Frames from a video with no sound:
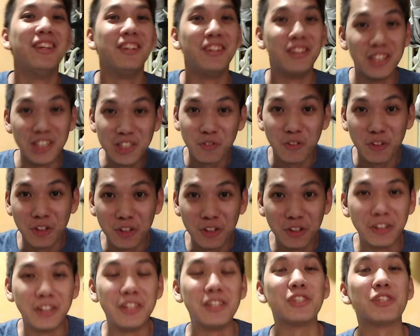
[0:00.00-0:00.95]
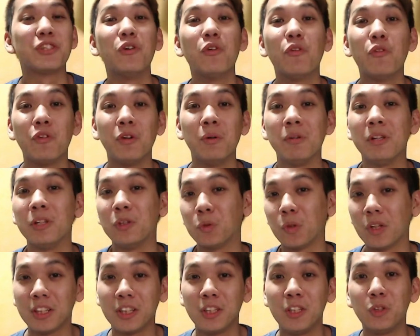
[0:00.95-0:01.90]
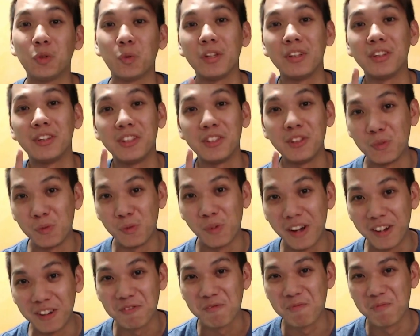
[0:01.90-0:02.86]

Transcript: this video is still filmed in 2021.